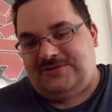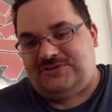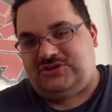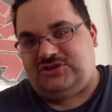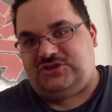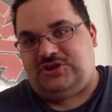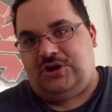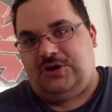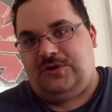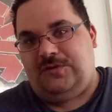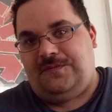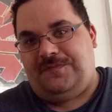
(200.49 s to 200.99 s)

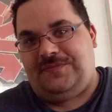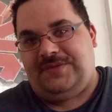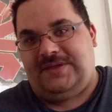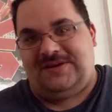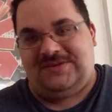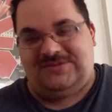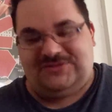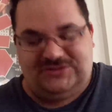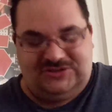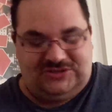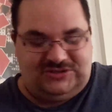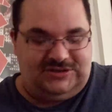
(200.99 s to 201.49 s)
so
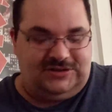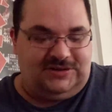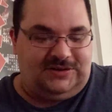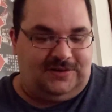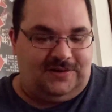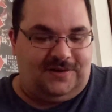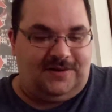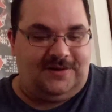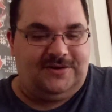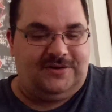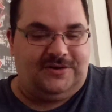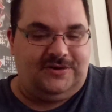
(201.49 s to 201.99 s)
there still
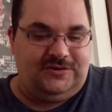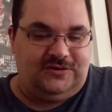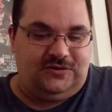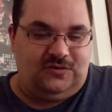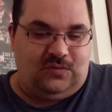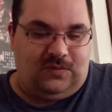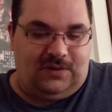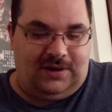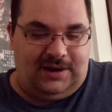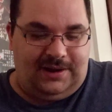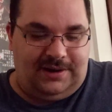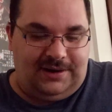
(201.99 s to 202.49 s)
are good
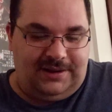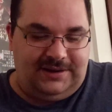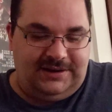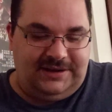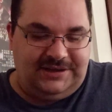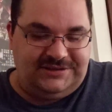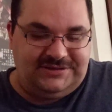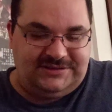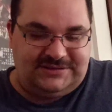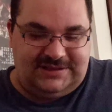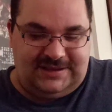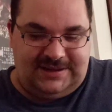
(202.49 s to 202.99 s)

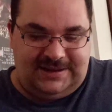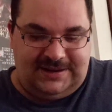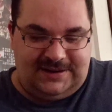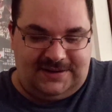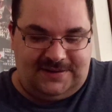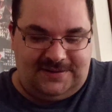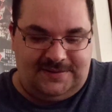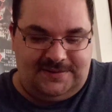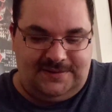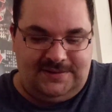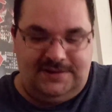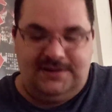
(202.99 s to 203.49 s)
qualities
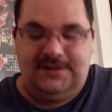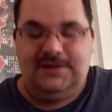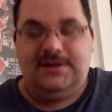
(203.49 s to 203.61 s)
there.